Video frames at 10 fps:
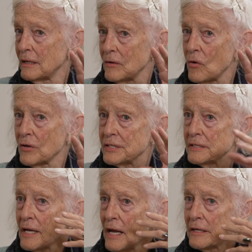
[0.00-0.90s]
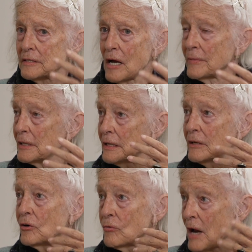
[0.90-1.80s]
The horse is anatomically
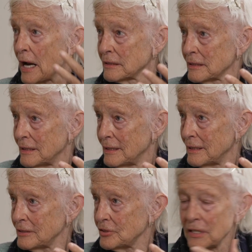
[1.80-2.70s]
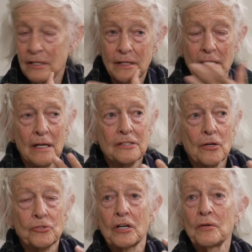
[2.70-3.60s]
correct. She did,
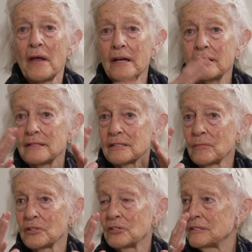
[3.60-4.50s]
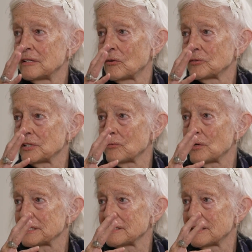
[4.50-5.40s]
so she could make these images, you know, it
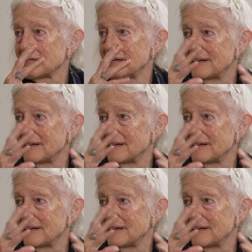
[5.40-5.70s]
wasn't that